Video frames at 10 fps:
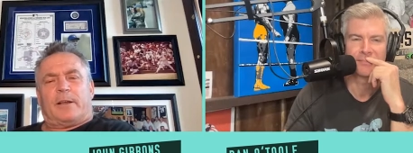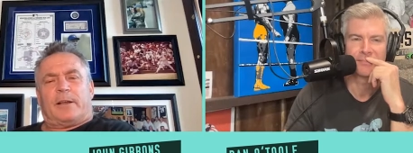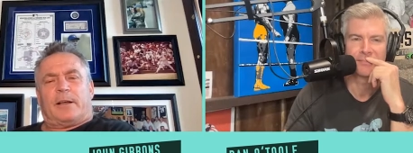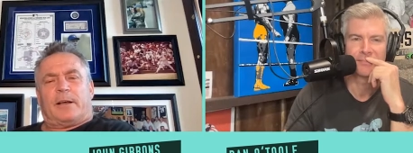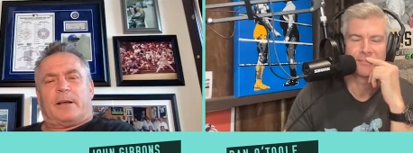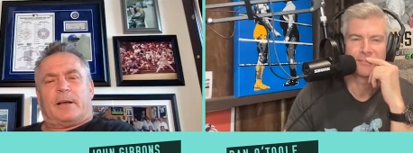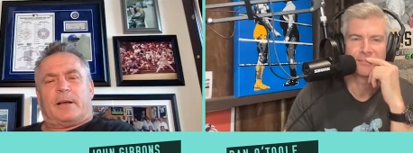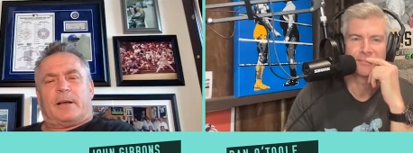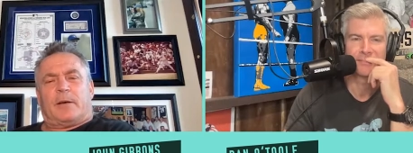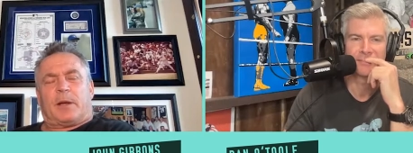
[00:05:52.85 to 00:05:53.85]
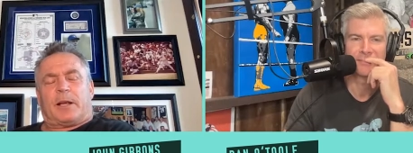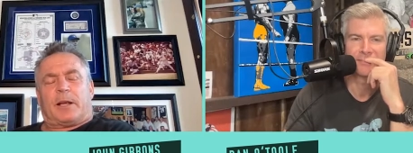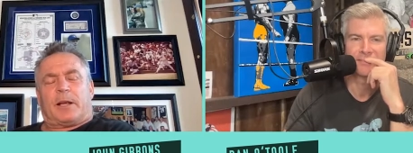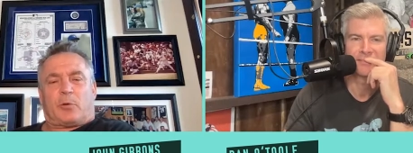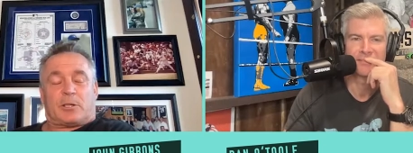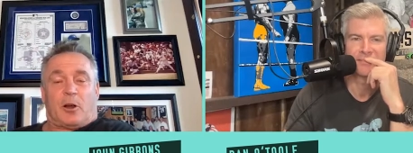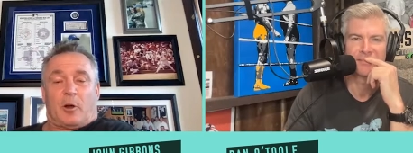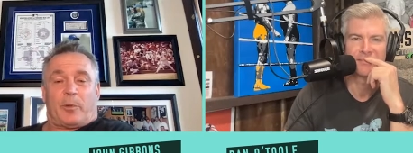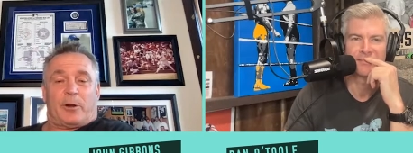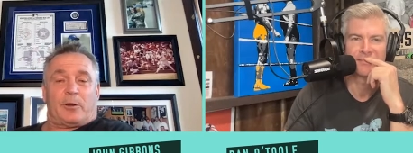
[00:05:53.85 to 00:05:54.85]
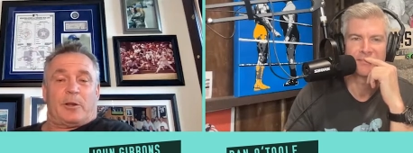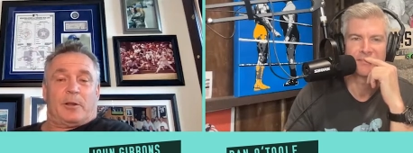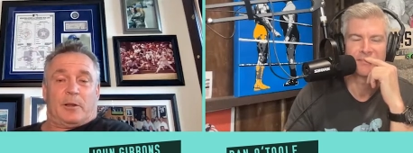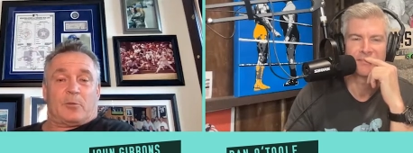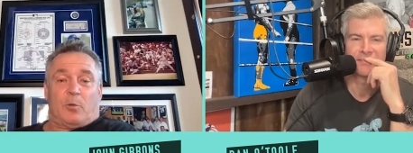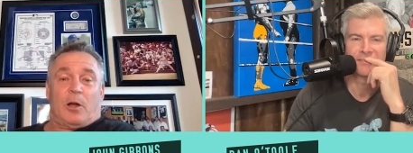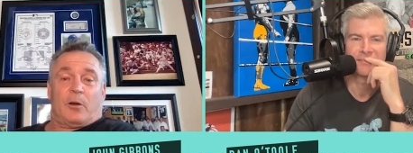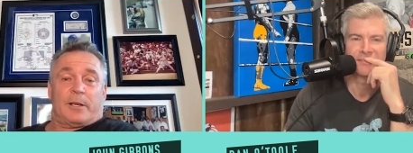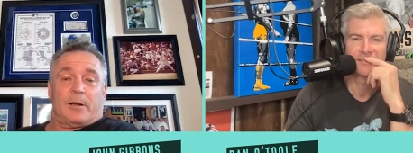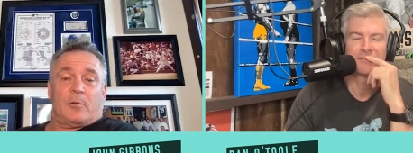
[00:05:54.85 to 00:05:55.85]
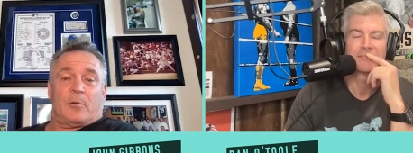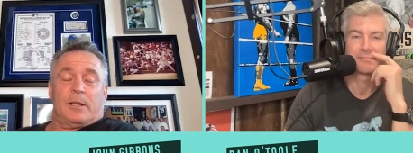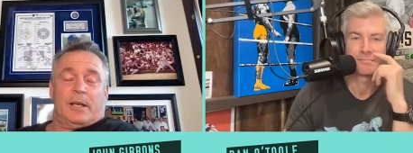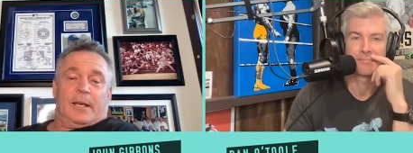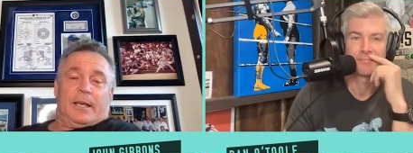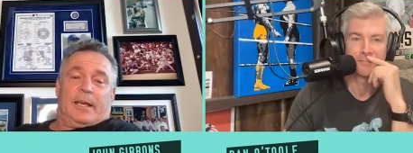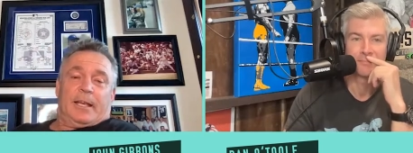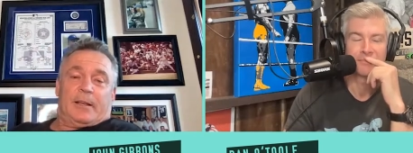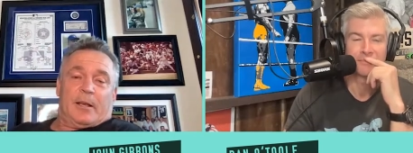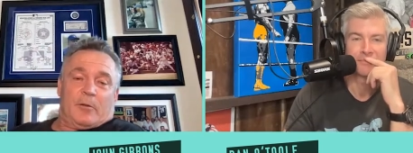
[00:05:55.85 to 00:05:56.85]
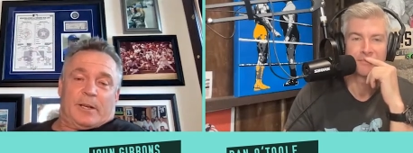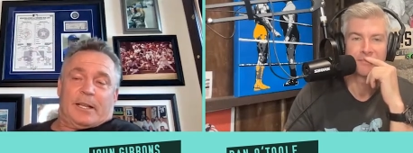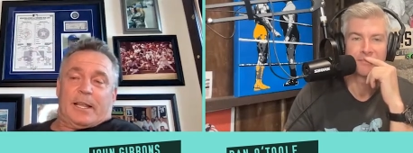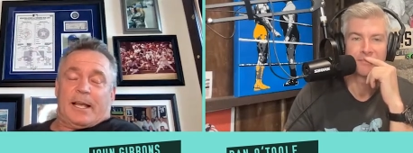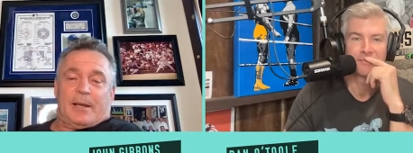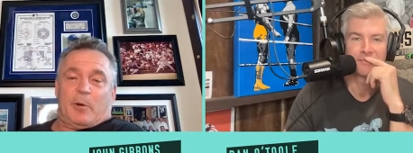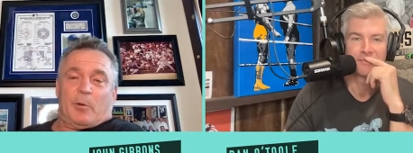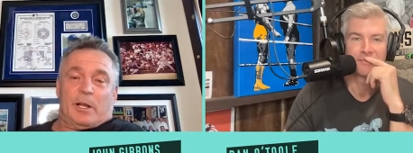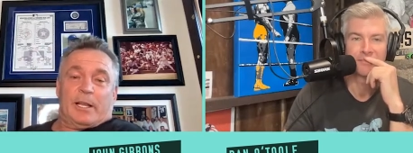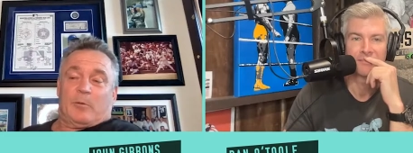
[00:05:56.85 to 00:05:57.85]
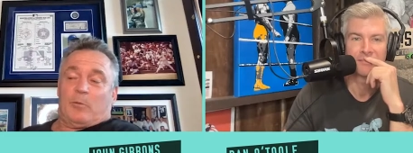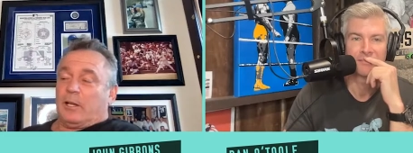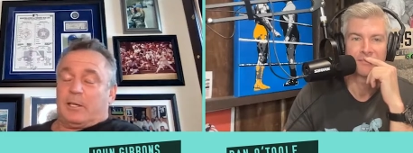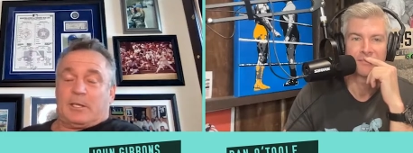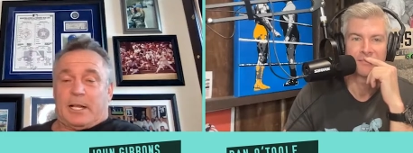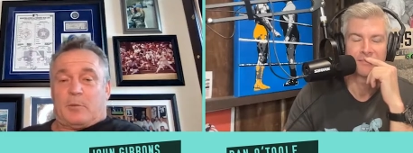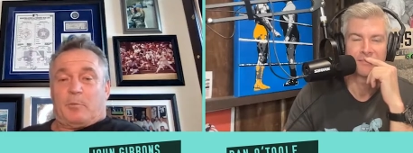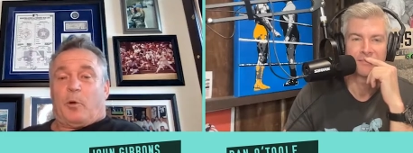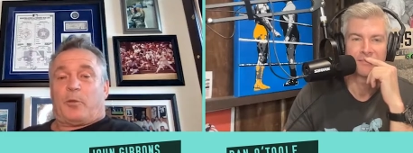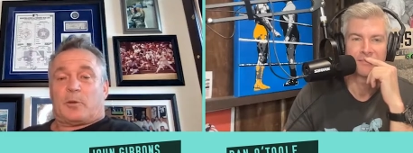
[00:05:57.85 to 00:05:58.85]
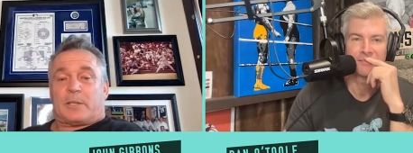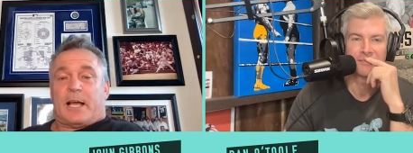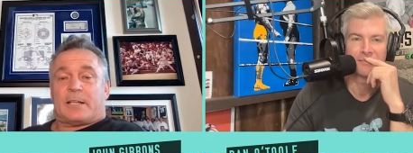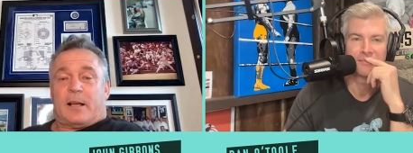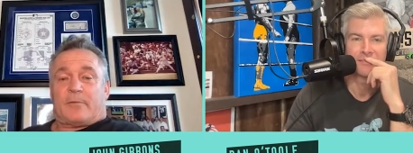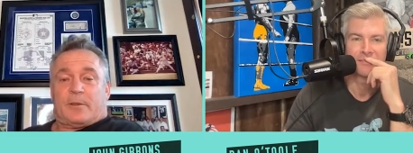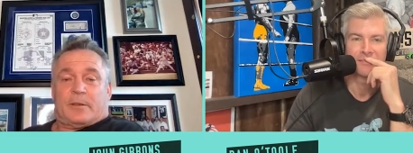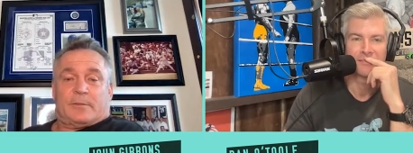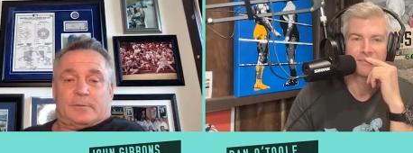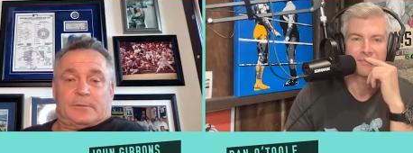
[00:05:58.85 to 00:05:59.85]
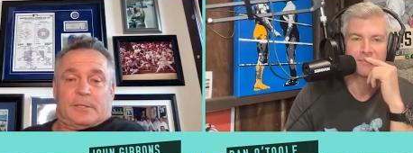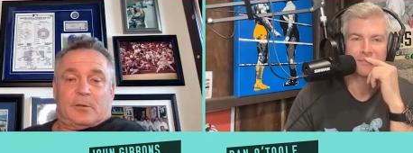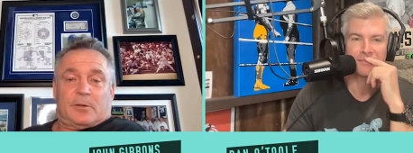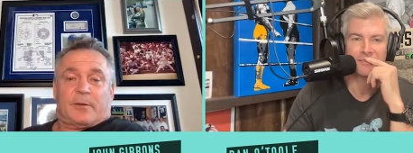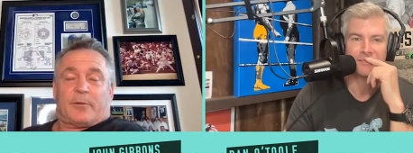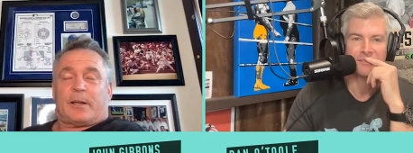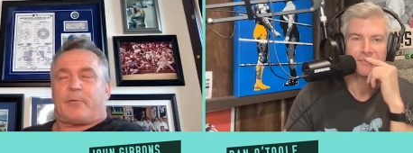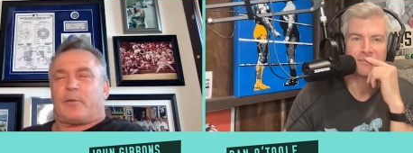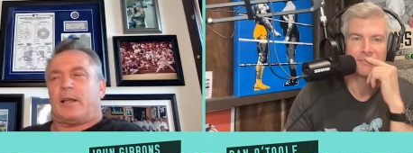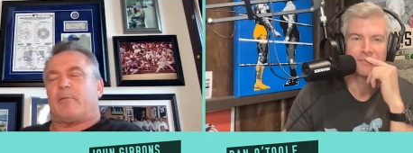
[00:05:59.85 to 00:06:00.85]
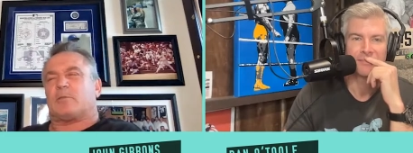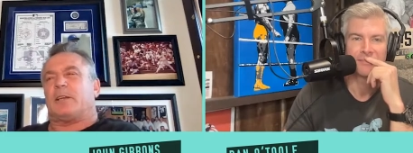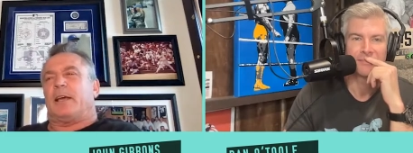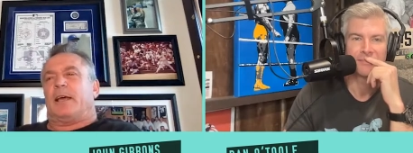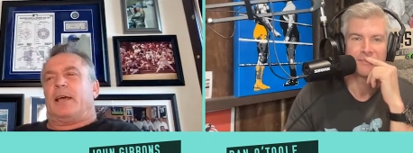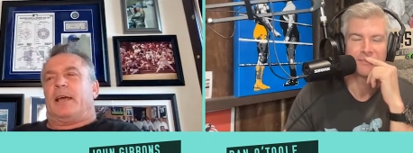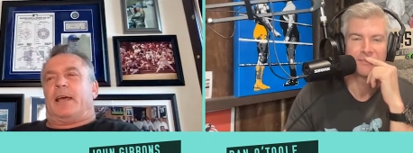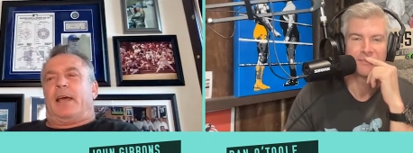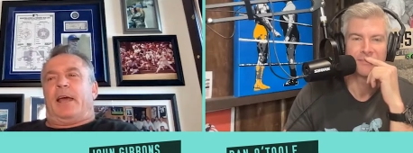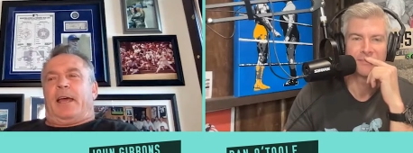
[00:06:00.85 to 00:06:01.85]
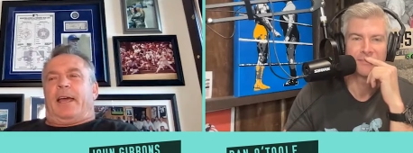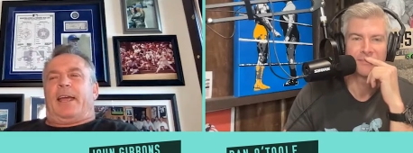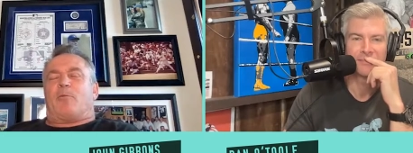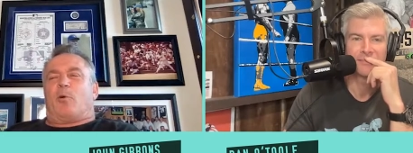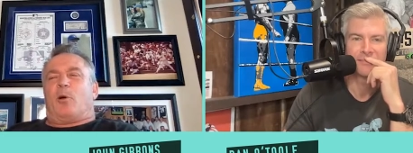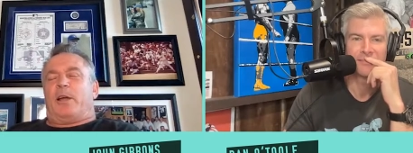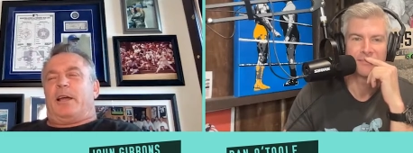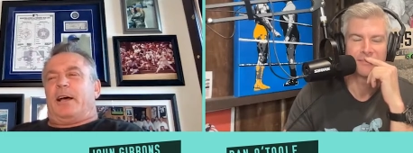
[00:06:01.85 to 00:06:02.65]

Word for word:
Speaker 1: But I mean, Chris Carpenter as well, you know, when he delved into that, and it really set both those guys off to, you know, different levels. And Roy,